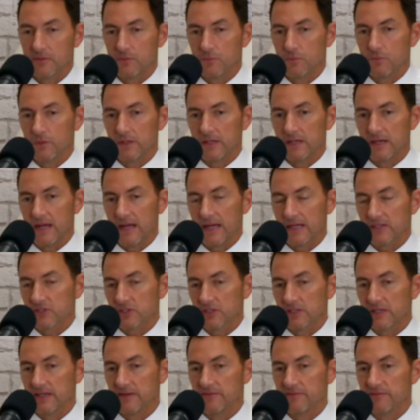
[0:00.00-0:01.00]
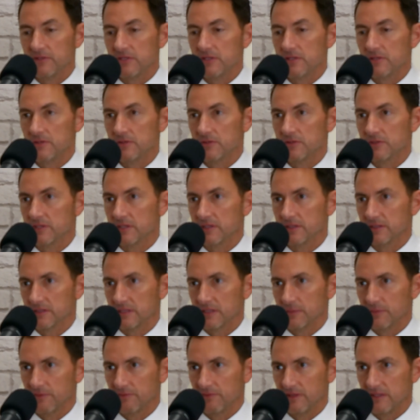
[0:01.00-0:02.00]
we actually have used
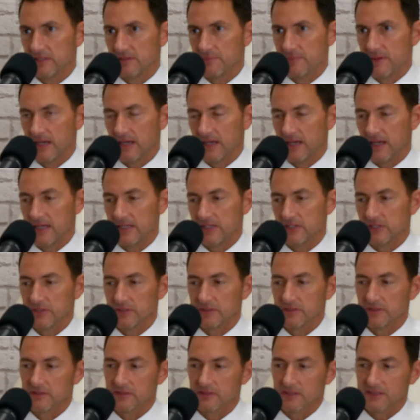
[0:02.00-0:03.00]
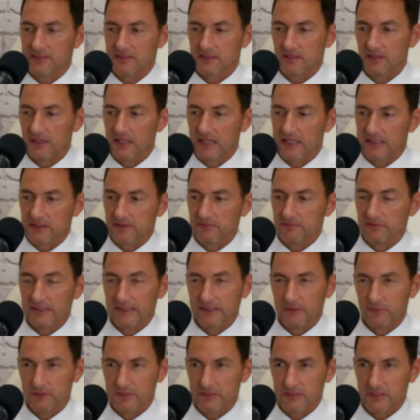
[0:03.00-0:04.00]
some of these medications
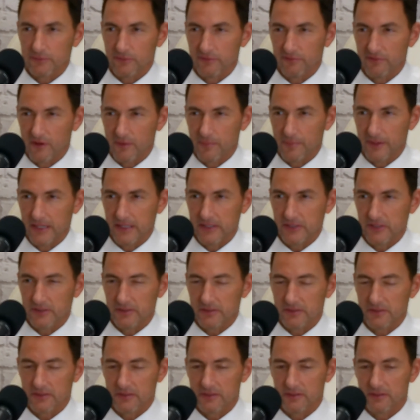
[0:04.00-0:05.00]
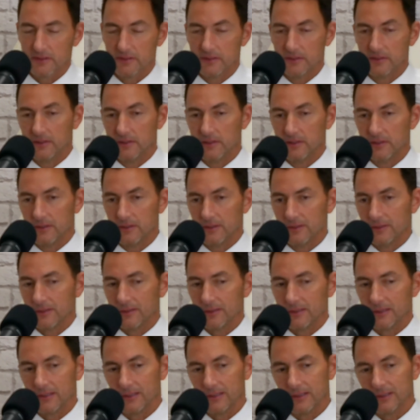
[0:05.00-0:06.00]
selectively with some of our patients
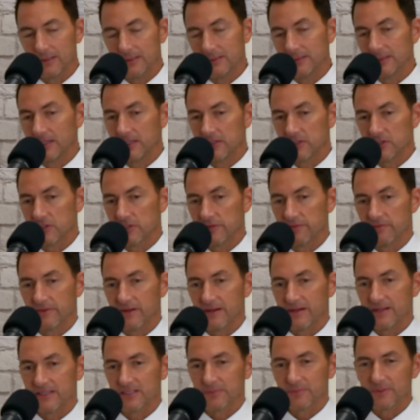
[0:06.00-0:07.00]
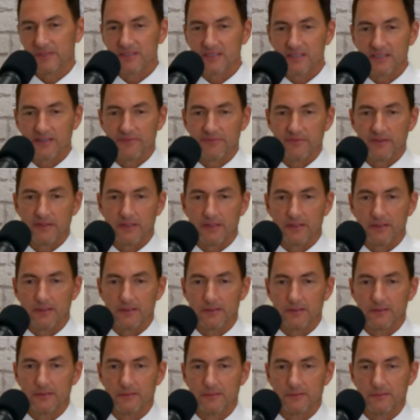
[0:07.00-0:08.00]
under very
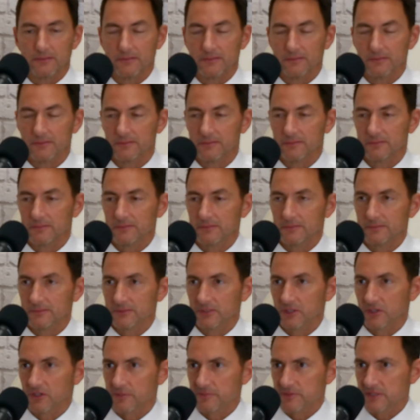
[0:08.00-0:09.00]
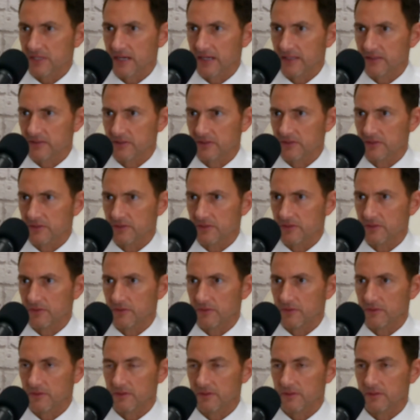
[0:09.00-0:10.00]
specific circumstances
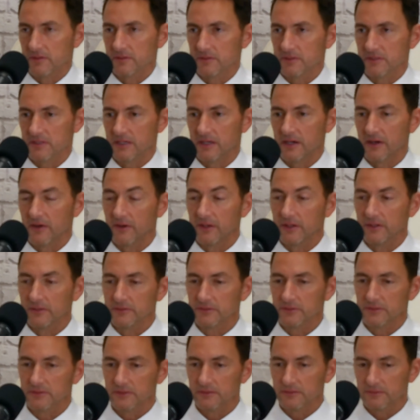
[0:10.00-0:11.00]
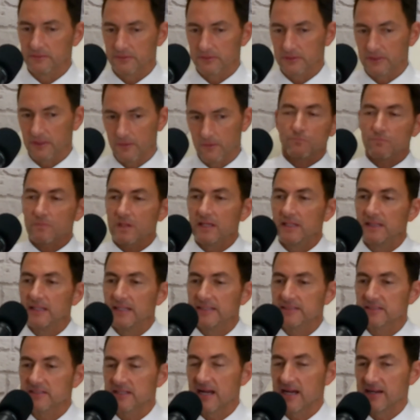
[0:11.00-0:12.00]
or scenarios. So
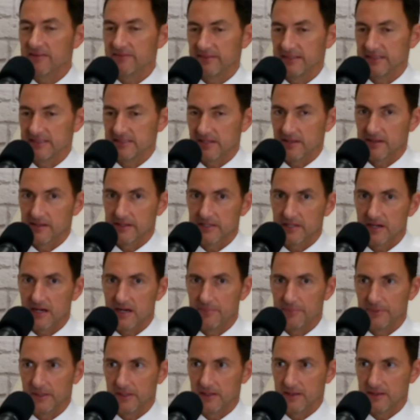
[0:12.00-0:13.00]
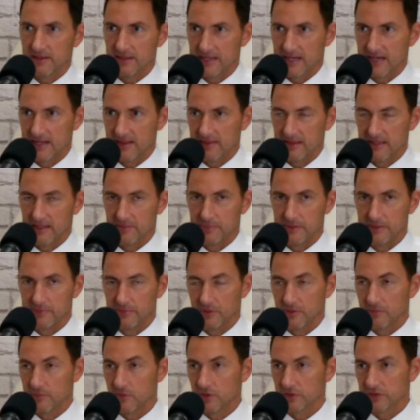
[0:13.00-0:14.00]
let's dive into the topic that I think
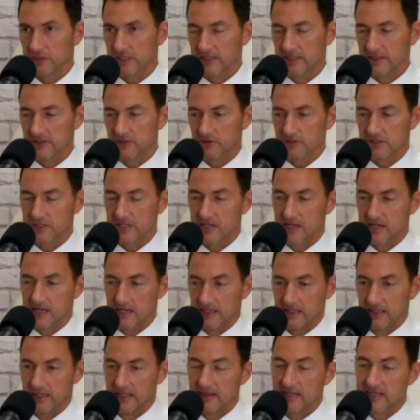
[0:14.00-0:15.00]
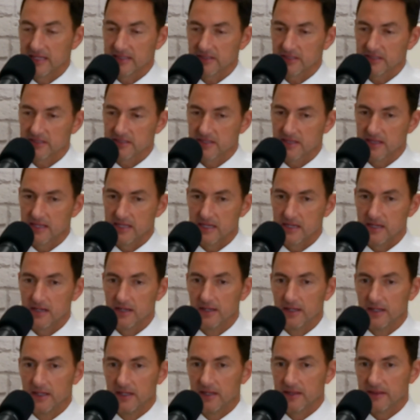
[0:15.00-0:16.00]
people are most interested in. And this is the
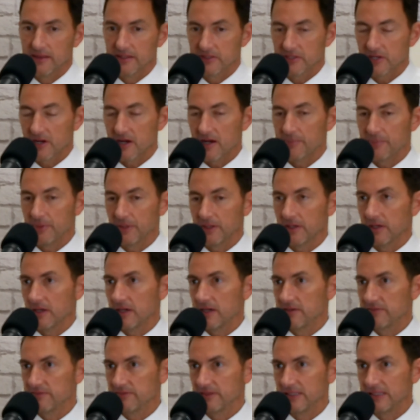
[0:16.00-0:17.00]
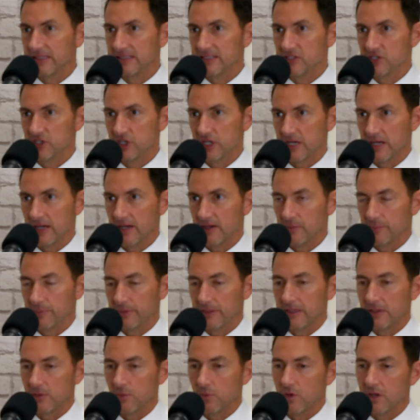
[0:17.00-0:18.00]
topic of the
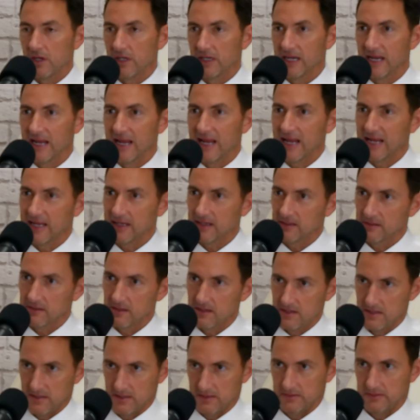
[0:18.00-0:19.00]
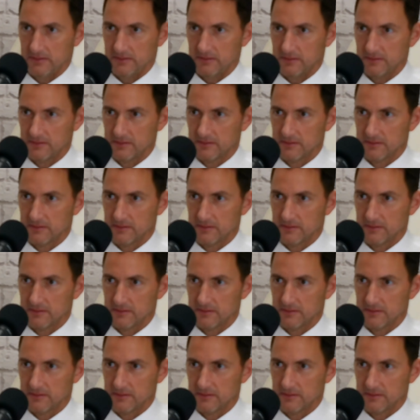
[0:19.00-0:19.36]
GLP-1 analogs.